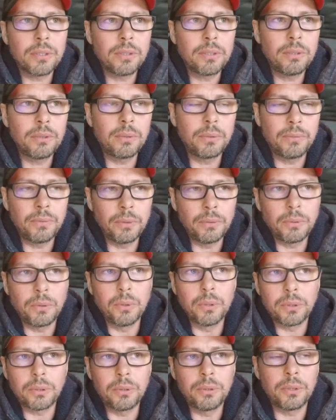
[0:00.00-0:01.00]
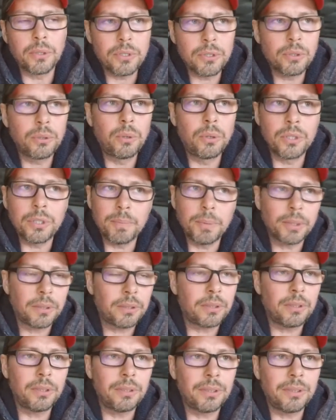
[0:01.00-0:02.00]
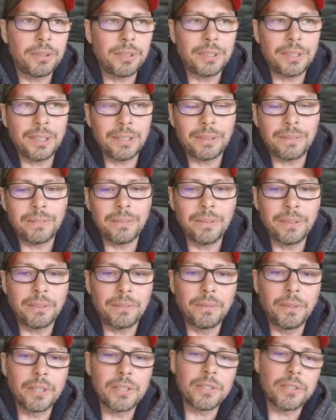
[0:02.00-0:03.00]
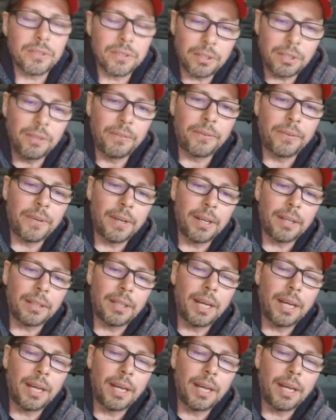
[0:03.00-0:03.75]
You go to the stores, but it was different.